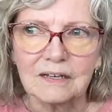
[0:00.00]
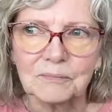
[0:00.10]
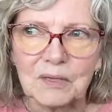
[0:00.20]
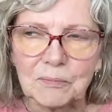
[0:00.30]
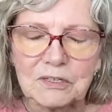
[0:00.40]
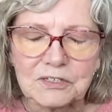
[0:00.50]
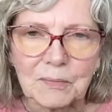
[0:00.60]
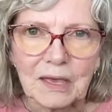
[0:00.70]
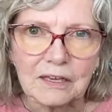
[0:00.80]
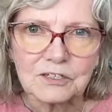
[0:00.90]
maybe some
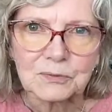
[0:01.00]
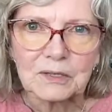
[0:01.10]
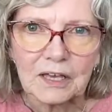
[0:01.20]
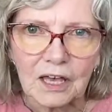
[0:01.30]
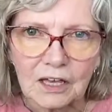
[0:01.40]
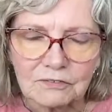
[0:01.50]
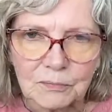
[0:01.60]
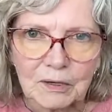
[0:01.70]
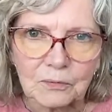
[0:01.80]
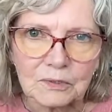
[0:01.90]
angst we have
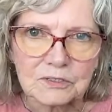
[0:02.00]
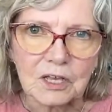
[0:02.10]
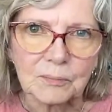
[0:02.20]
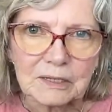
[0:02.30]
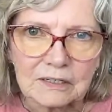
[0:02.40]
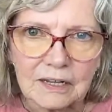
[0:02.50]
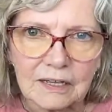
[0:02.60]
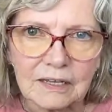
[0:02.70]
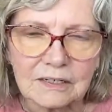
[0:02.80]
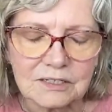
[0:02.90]
about what's coming
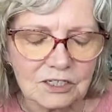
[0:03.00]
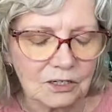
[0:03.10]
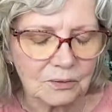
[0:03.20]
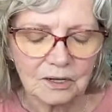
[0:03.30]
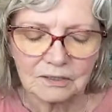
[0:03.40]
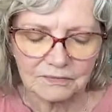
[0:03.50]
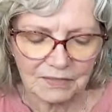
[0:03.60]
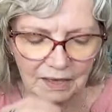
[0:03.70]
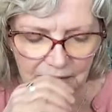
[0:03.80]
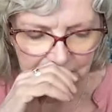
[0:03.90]
next, all of
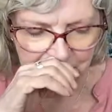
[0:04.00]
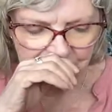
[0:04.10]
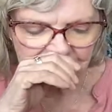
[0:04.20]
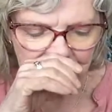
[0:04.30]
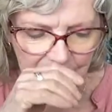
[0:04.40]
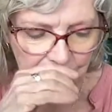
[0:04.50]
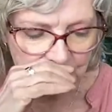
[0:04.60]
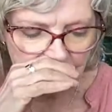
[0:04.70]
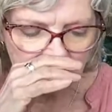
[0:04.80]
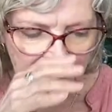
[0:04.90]
that. Or
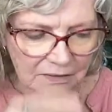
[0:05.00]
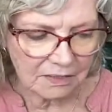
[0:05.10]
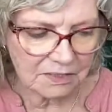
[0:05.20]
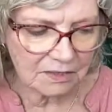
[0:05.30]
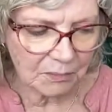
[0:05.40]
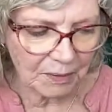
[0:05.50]
something that's in the